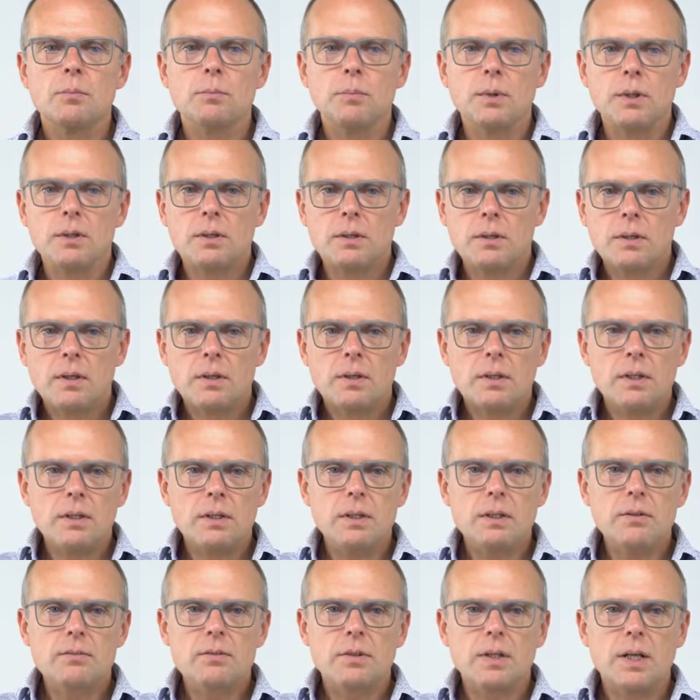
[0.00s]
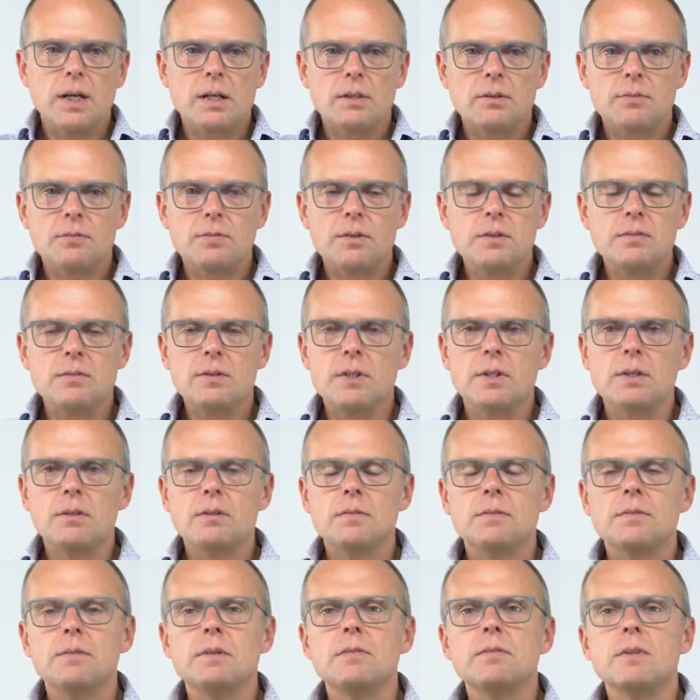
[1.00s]
But even at
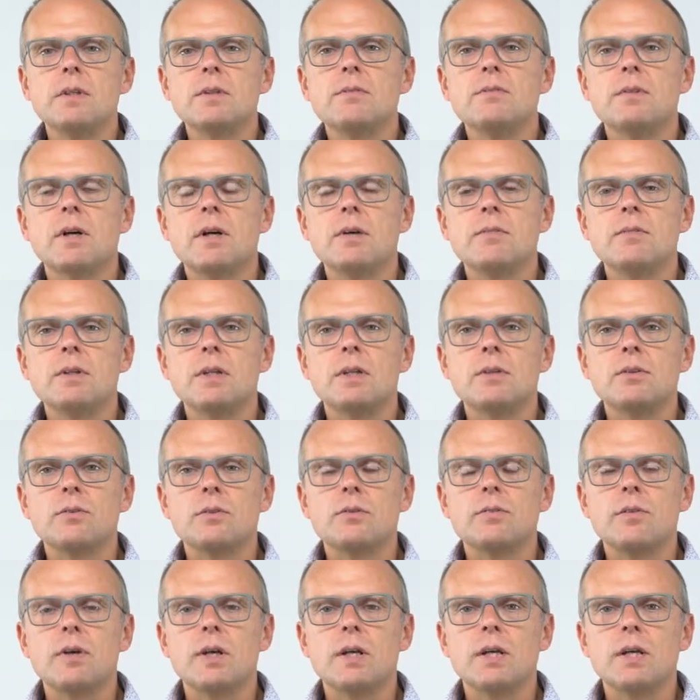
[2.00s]
50, 55 years of